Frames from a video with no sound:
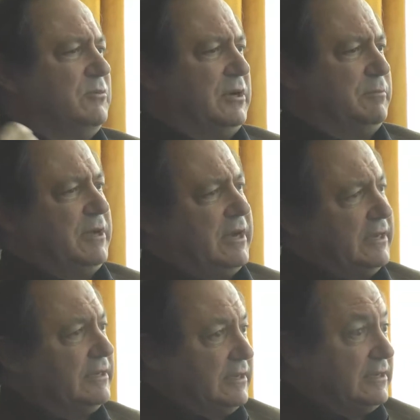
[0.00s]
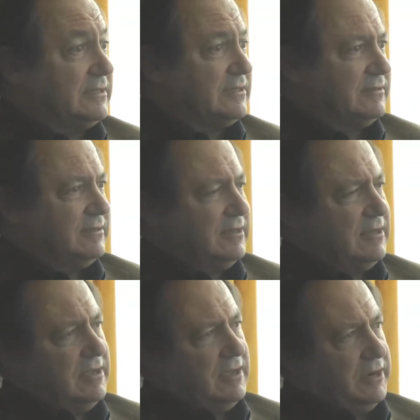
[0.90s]
were behind us,
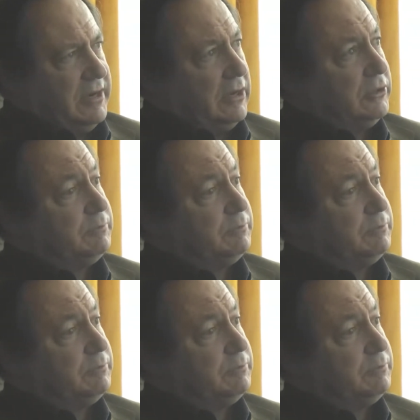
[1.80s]
and now